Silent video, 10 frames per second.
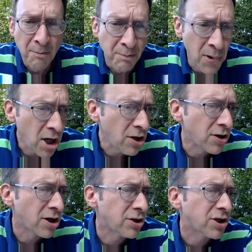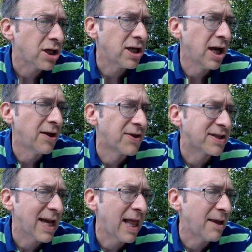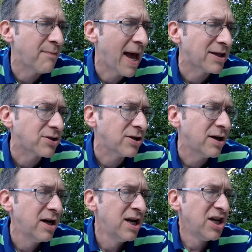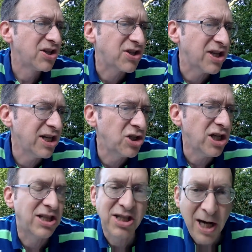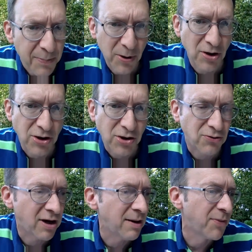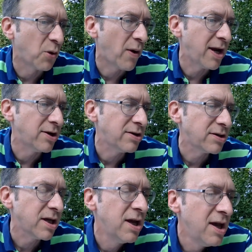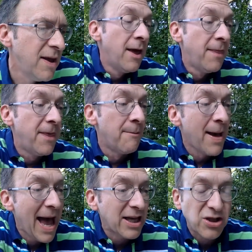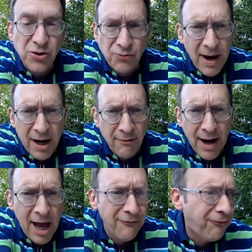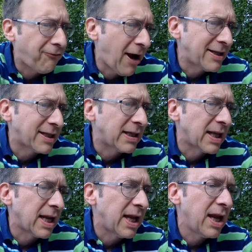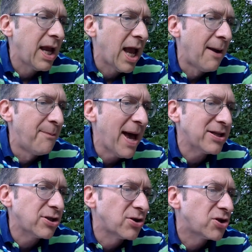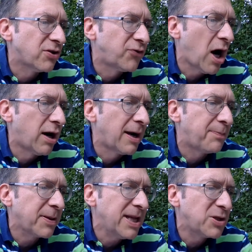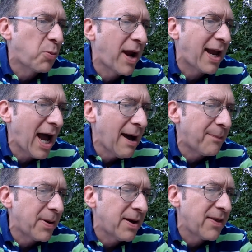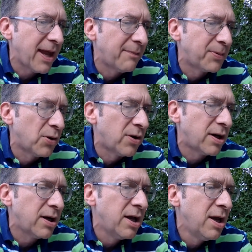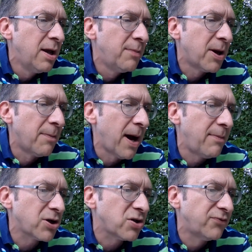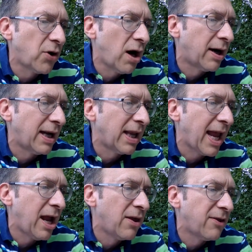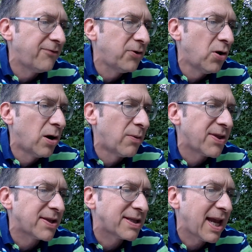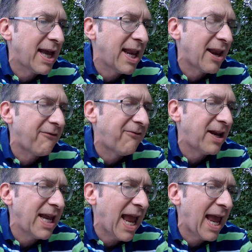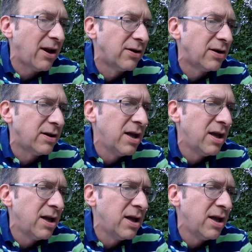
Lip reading: Murderers, yelled the salad master. Stingy tippers, screamed the waiters. The masks ran around frantically. Ambassador Shavari, please wake up, they implored. But Obama Shavari lay on the floor with his head at a funny angle.